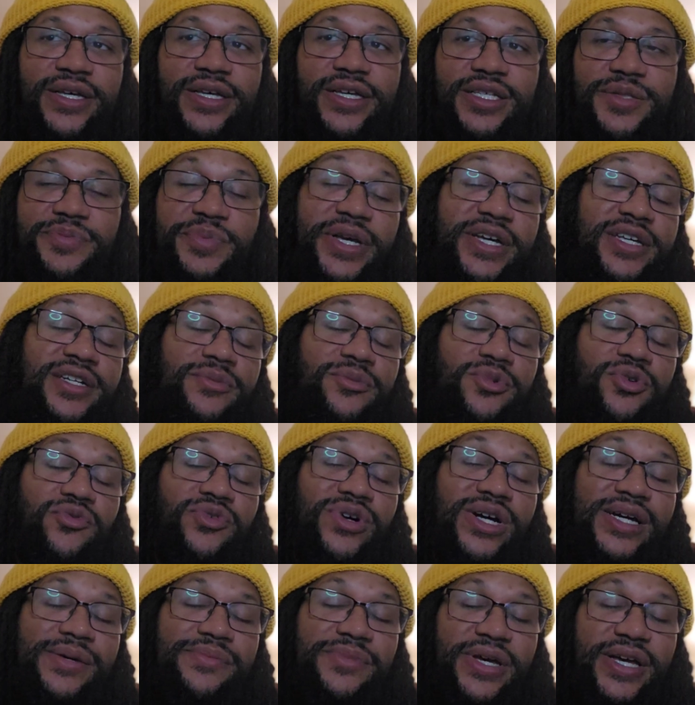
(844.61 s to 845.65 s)
Speaking of
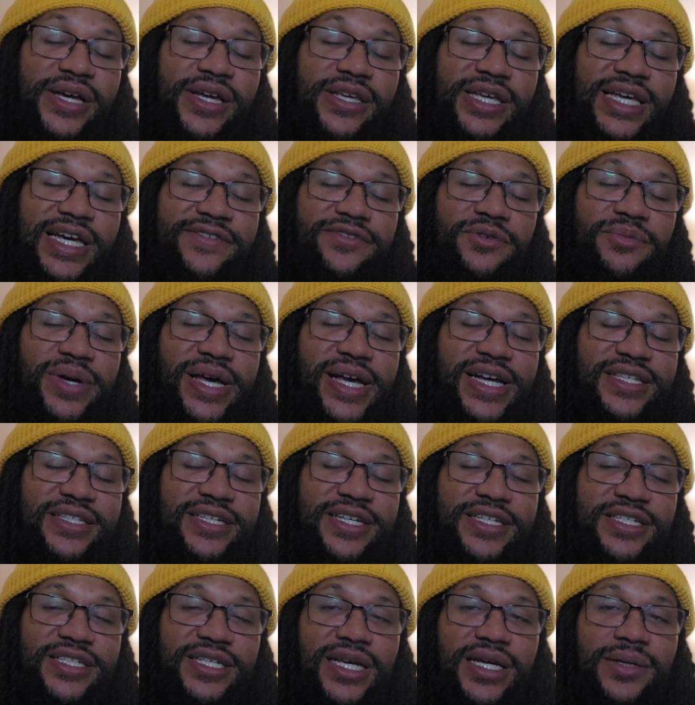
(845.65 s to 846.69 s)
Mariah May, you have a
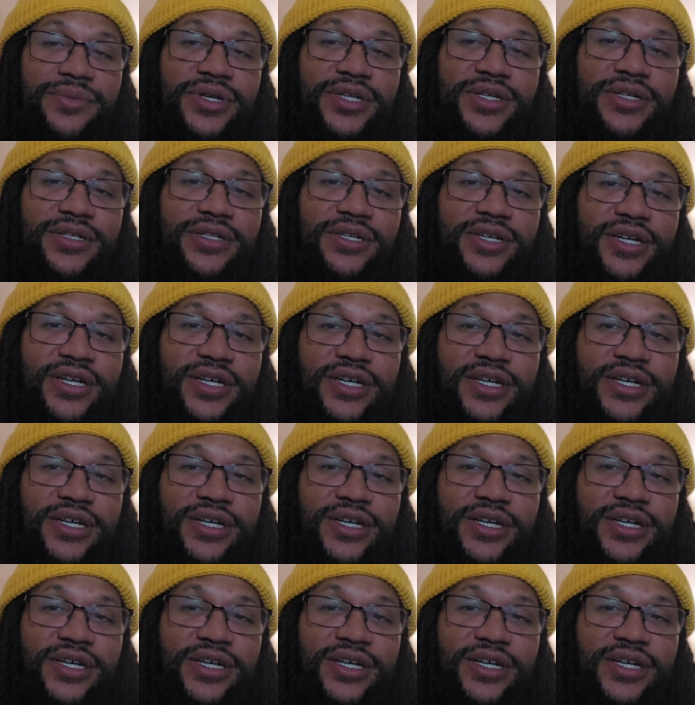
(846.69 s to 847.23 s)
backstage segment.